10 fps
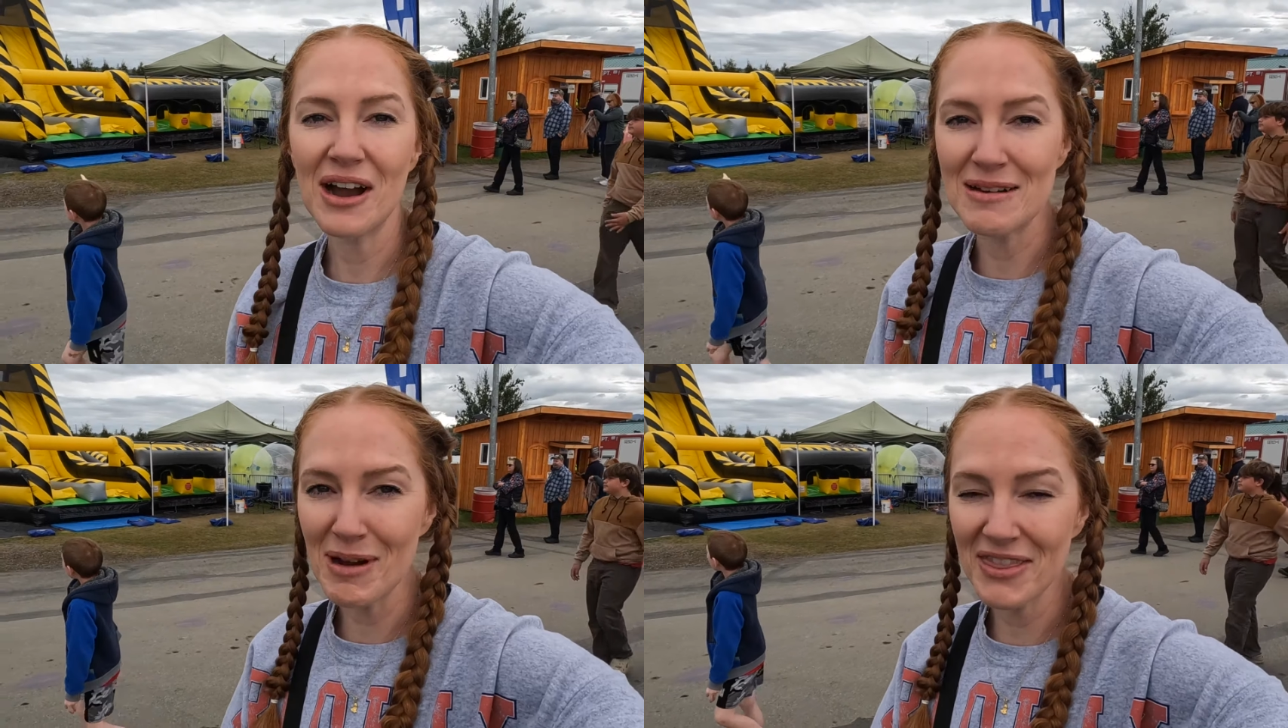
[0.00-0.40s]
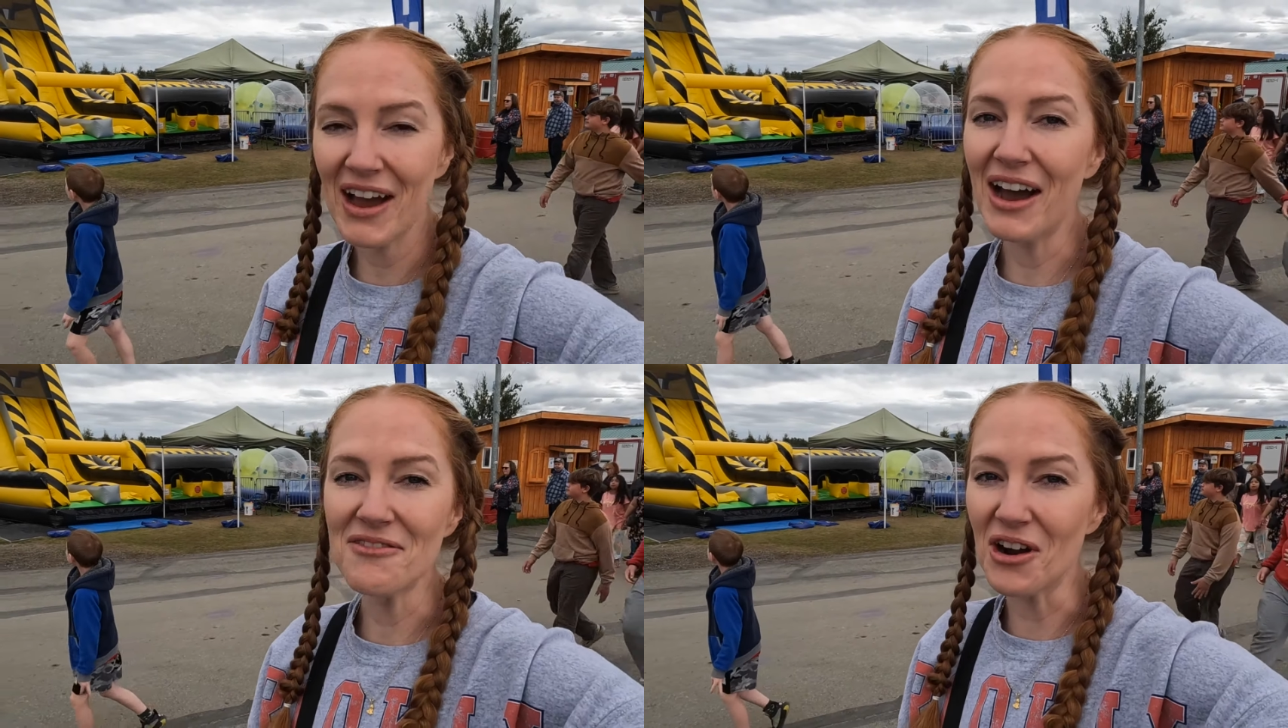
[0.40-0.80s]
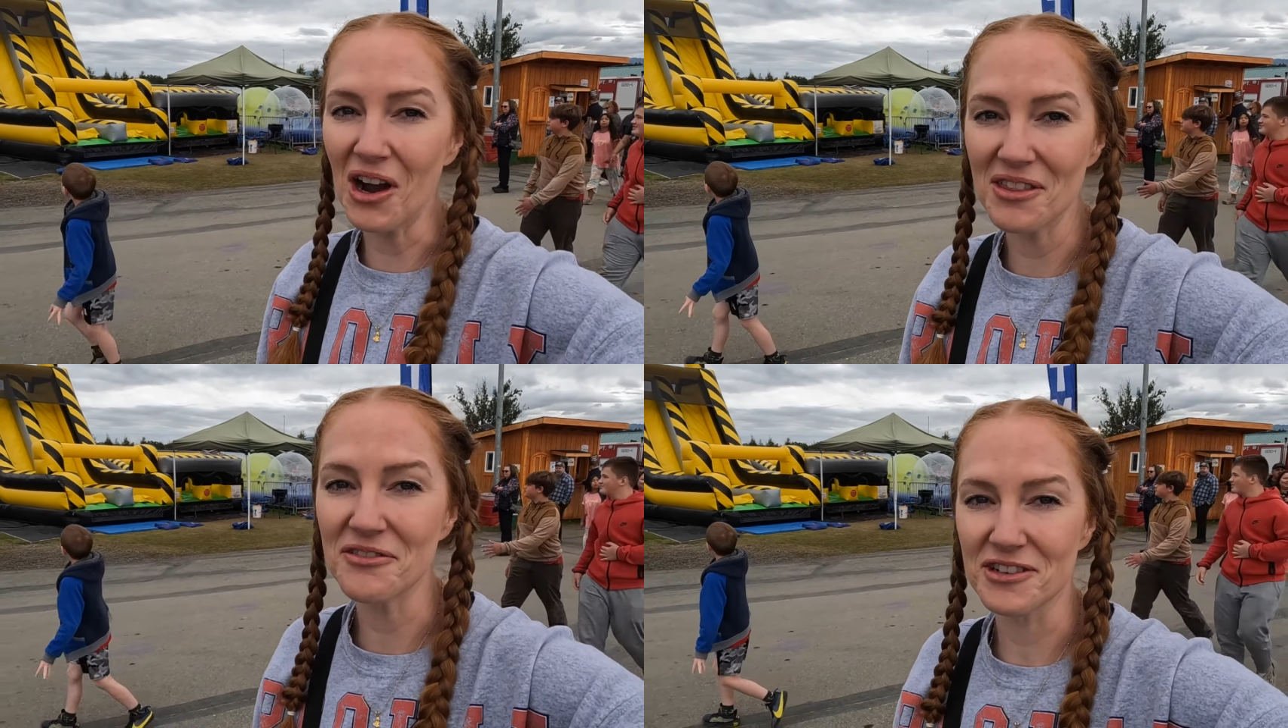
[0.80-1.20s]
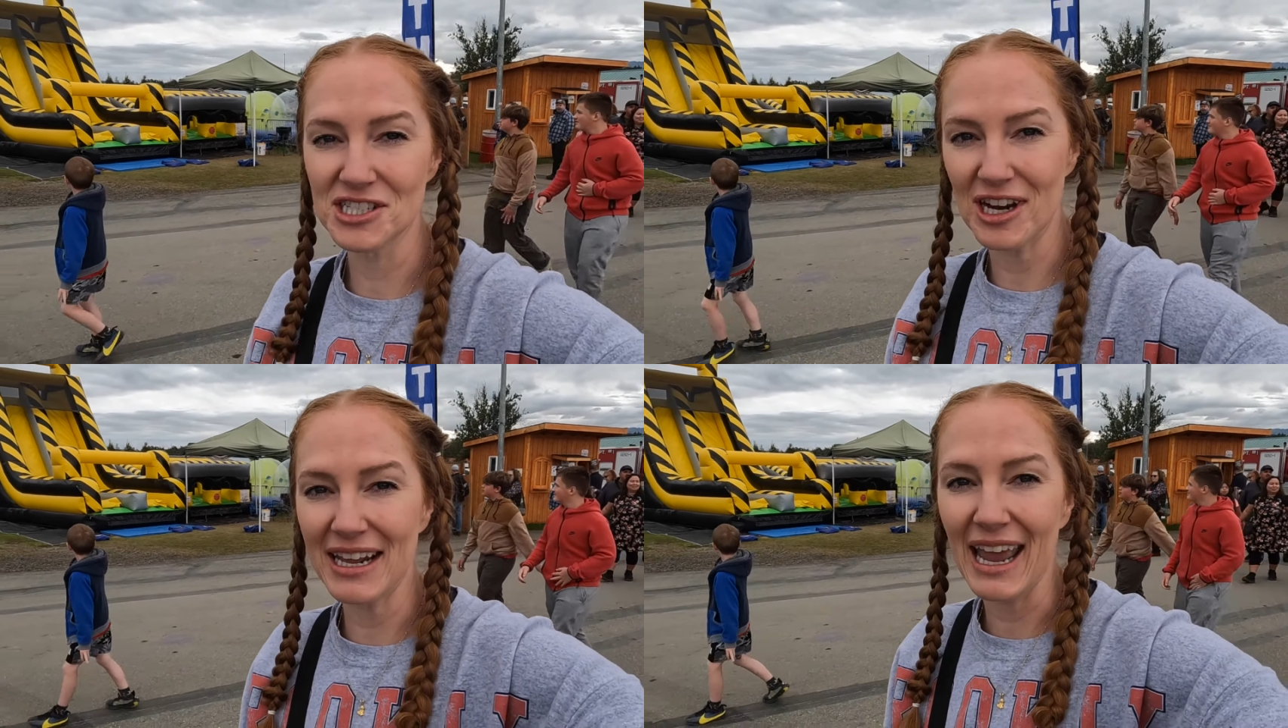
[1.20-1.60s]
I'm on the hunt for all the
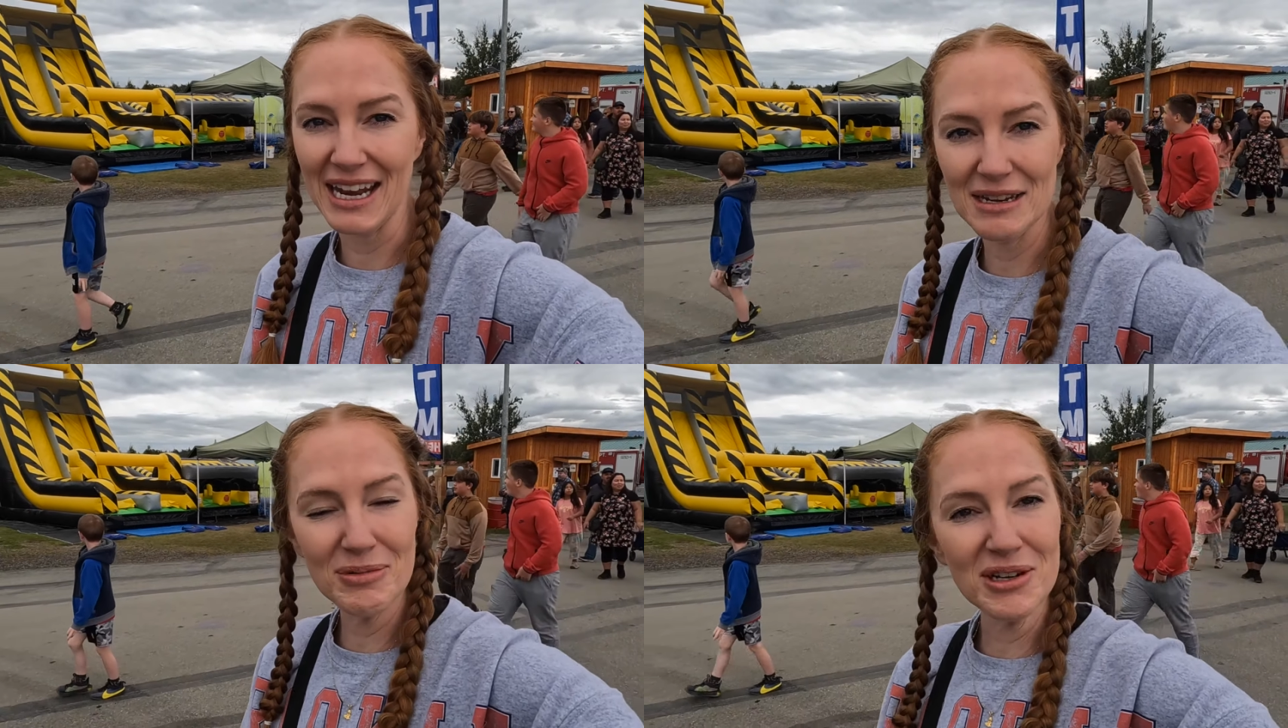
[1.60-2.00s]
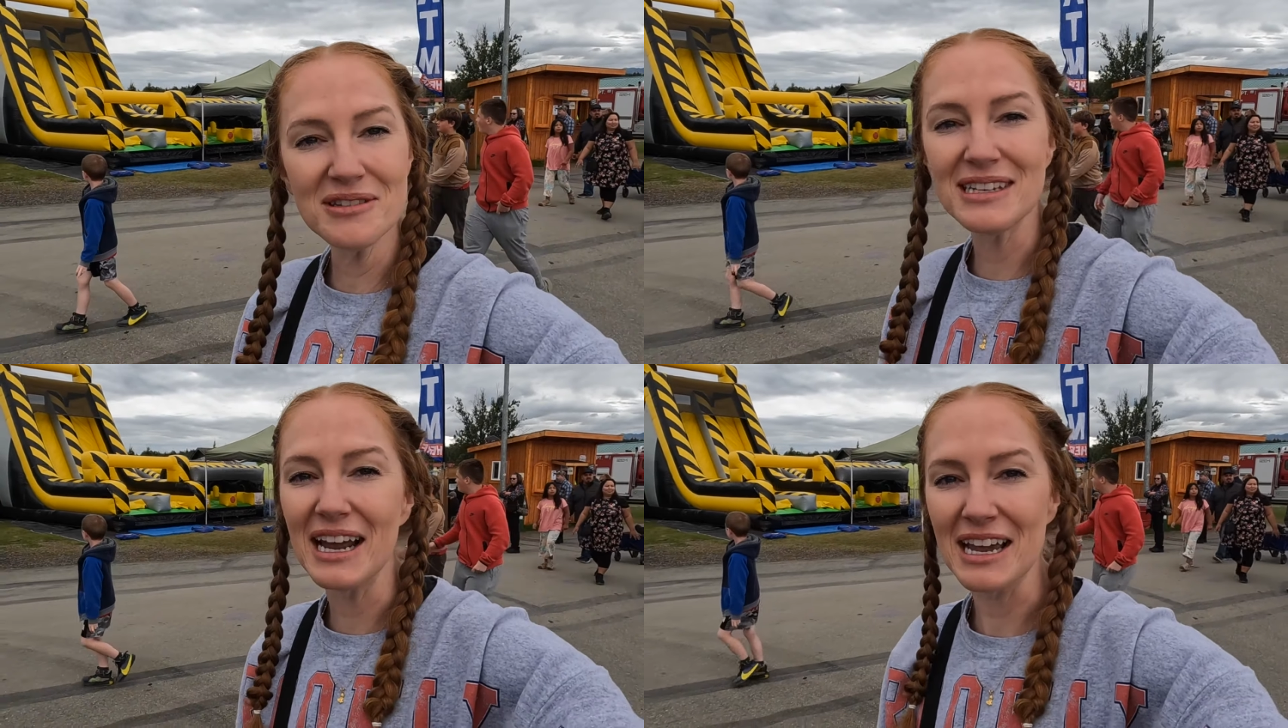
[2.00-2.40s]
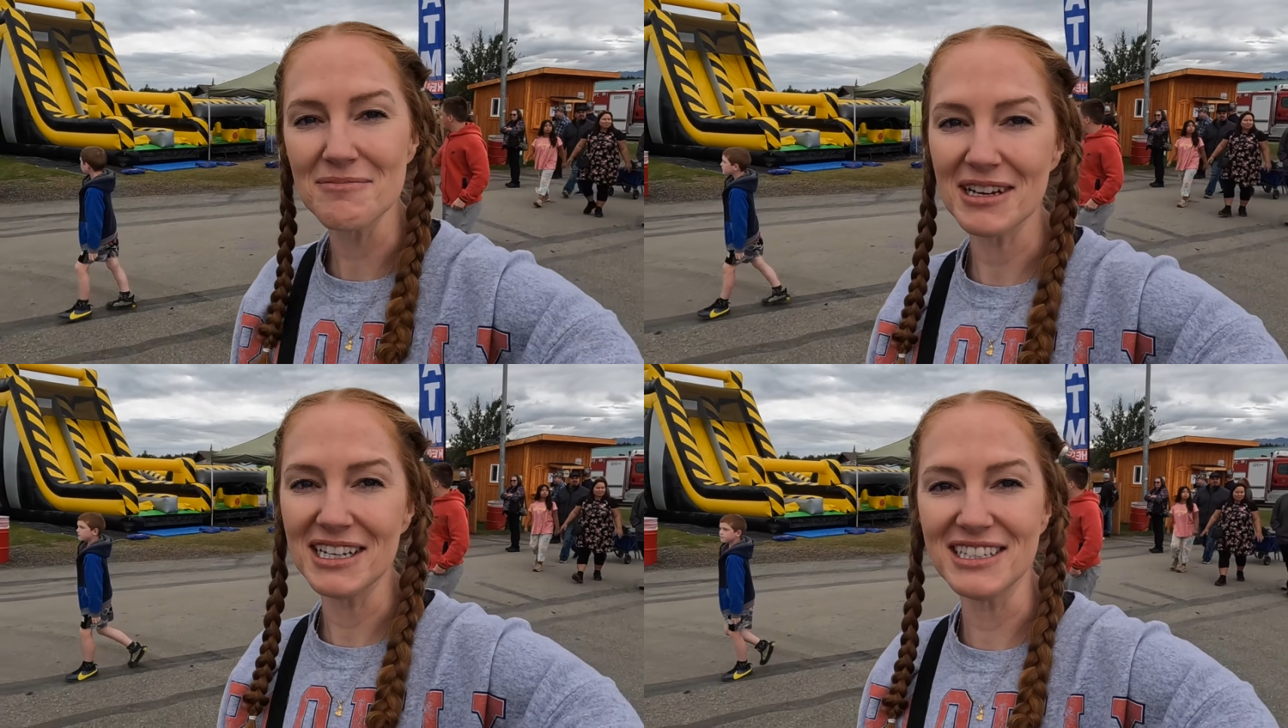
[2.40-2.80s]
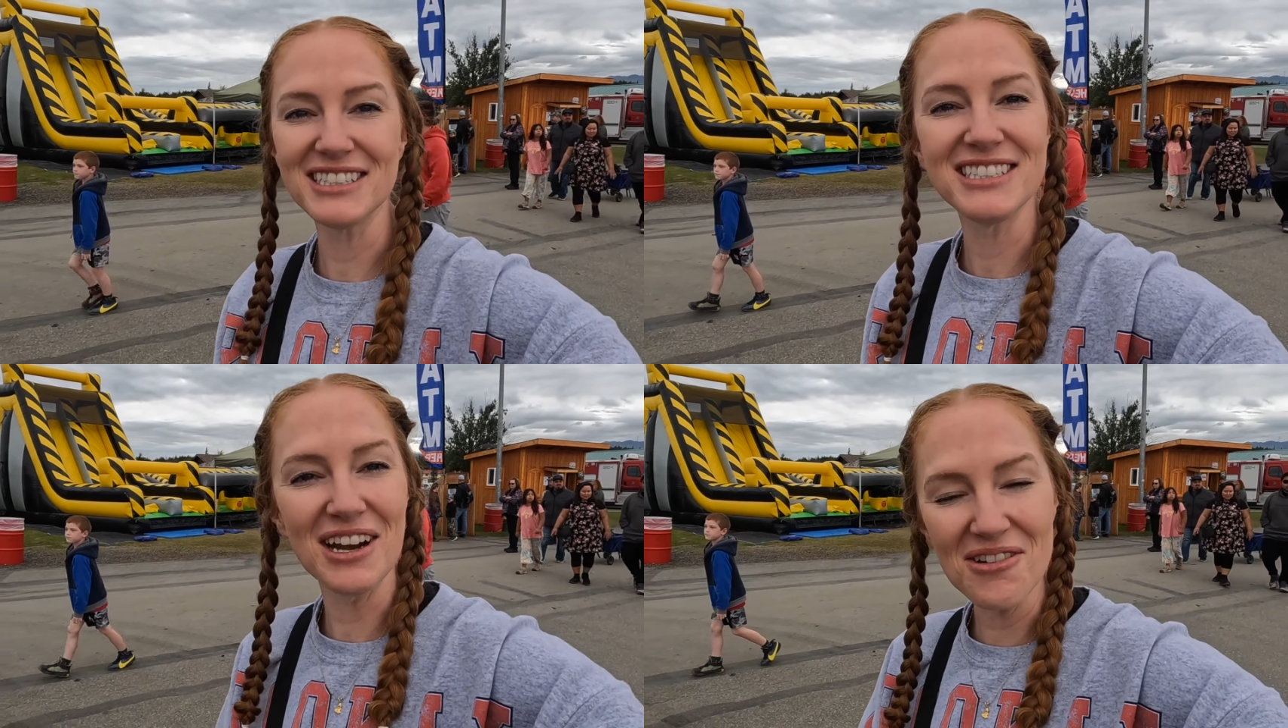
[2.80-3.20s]
freeze-dried candy booths, and I am gonna
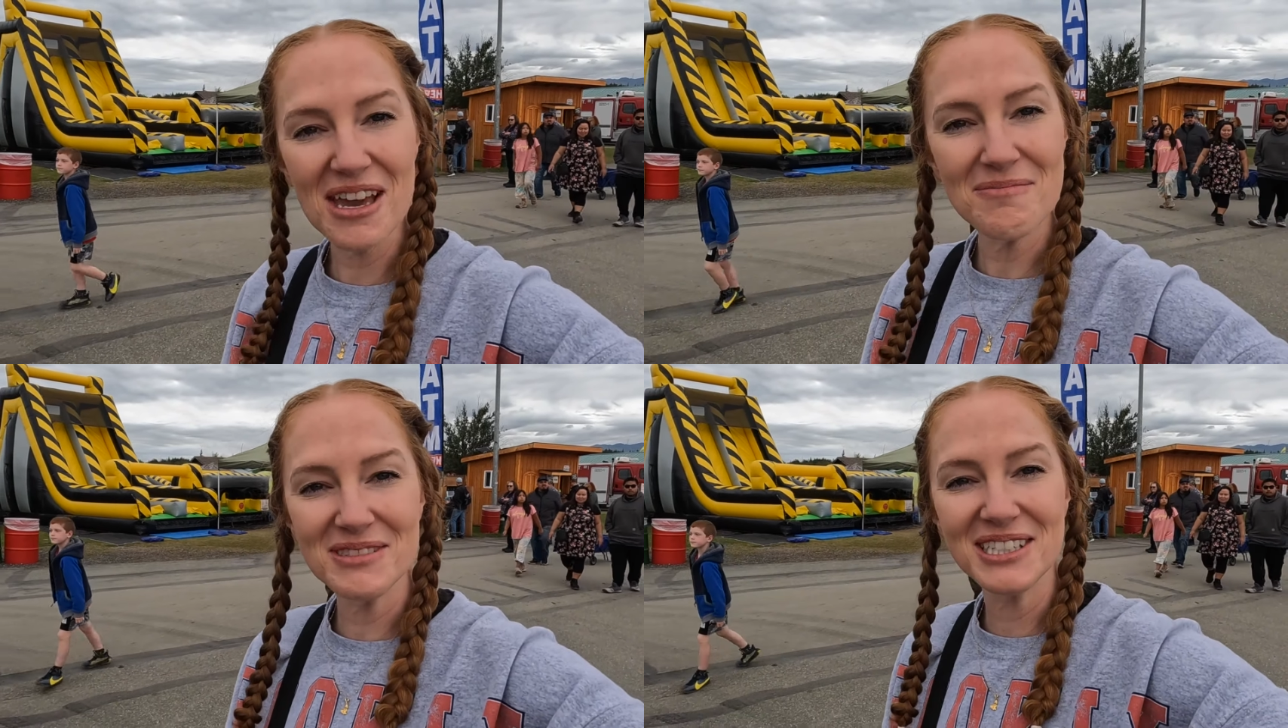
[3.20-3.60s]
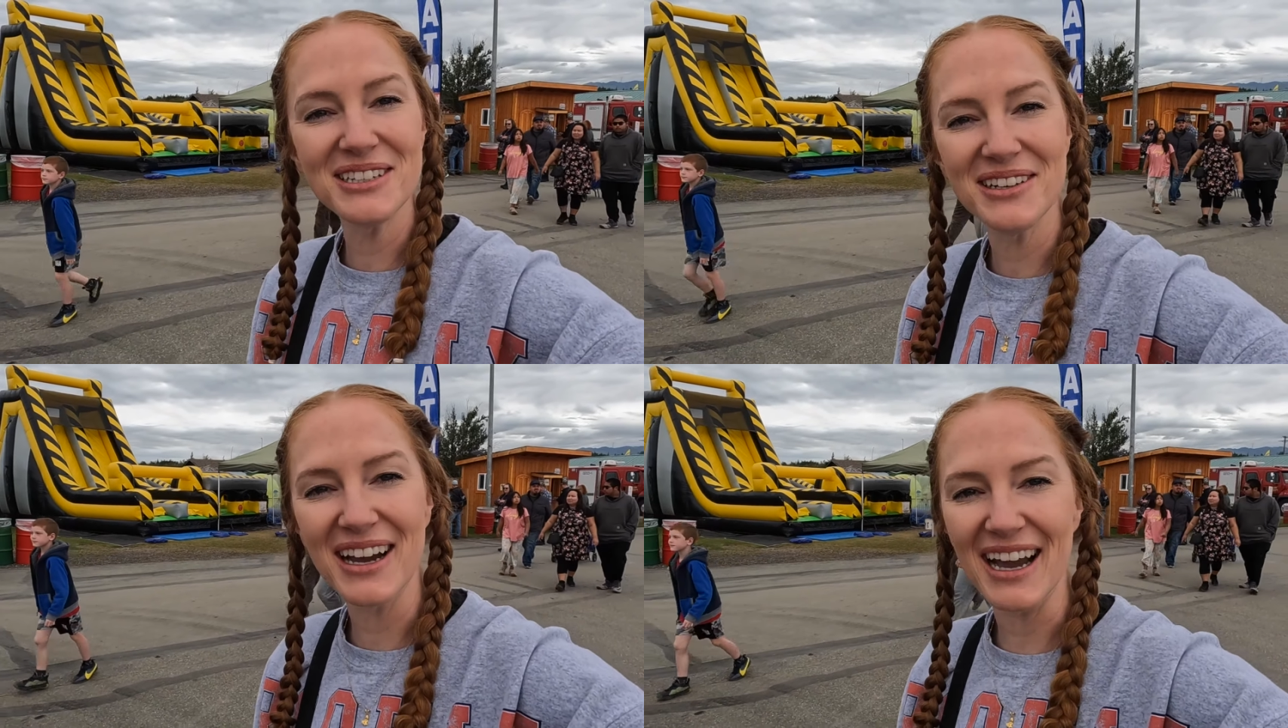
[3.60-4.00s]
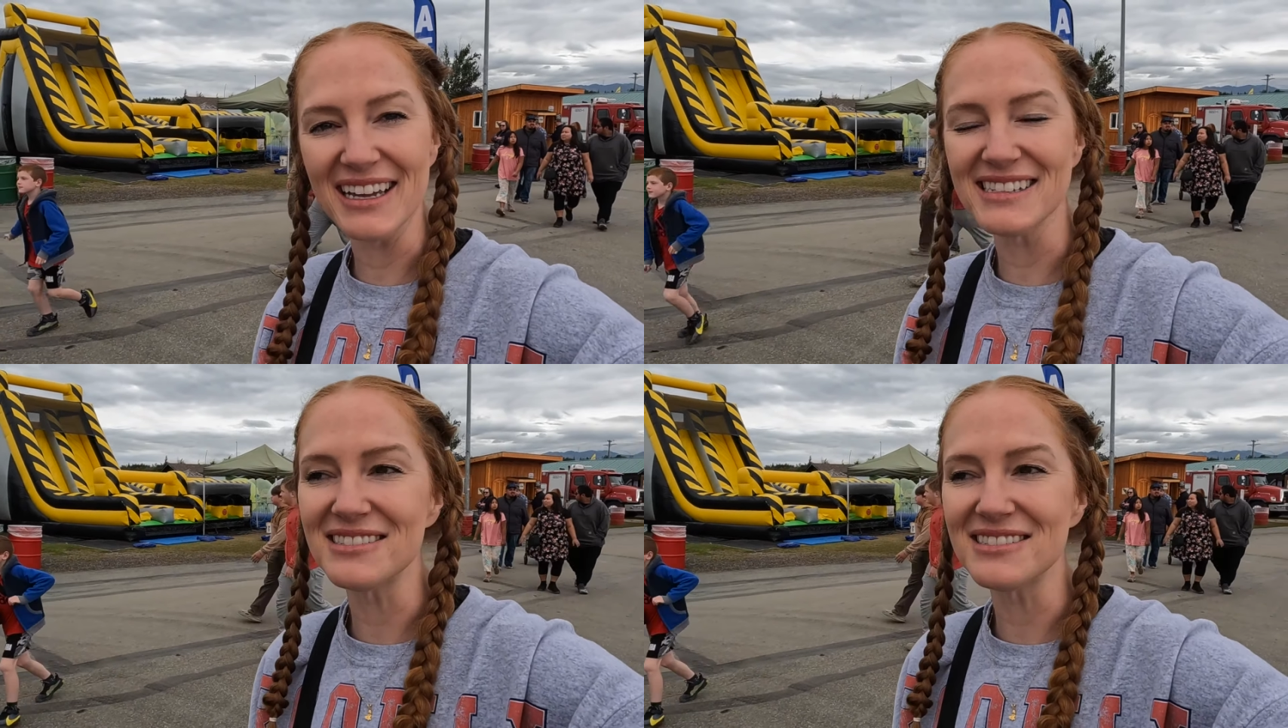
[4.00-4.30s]
show them to you guys.